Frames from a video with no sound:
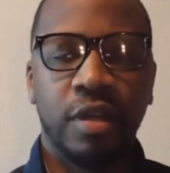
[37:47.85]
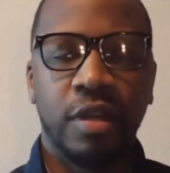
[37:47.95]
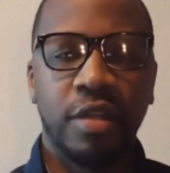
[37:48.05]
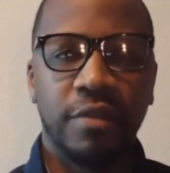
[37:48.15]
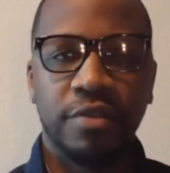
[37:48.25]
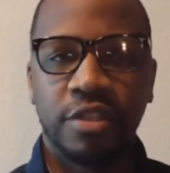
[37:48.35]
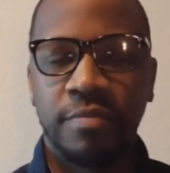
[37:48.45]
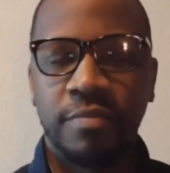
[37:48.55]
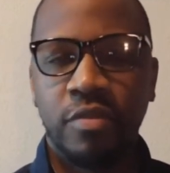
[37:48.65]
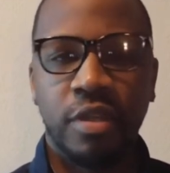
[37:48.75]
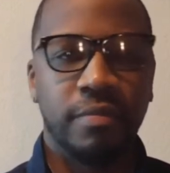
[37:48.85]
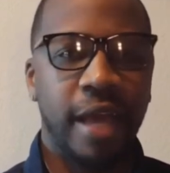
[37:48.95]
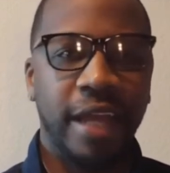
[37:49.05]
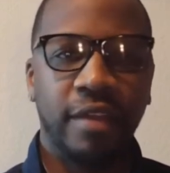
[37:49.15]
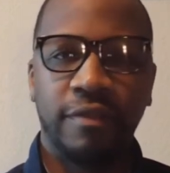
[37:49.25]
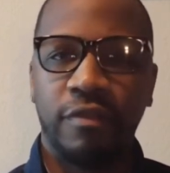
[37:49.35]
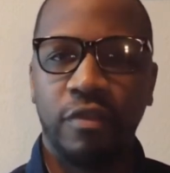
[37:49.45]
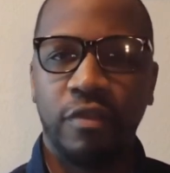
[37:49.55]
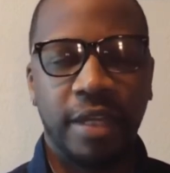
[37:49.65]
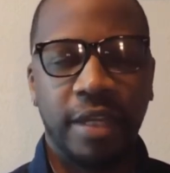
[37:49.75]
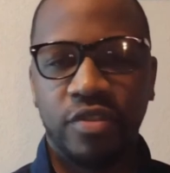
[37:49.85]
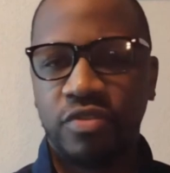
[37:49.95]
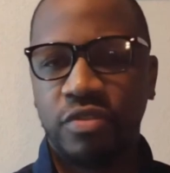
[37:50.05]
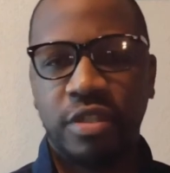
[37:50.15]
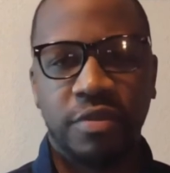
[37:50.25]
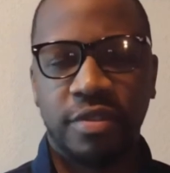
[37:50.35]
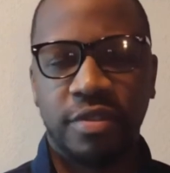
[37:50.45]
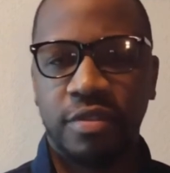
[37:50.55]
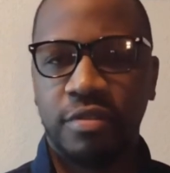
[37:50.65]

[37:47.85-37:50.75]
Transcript: He was commuting back and forth, making sure he was still